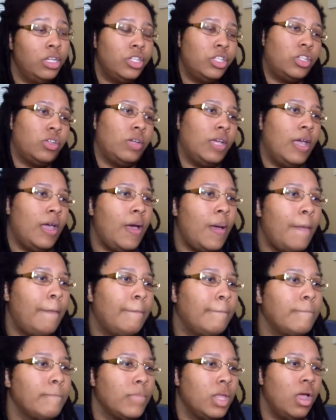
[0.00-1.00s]
So yeah.
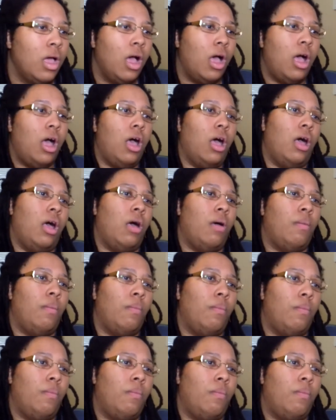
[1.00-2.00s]

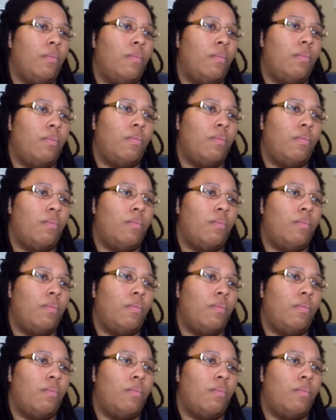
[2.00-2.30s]
I'm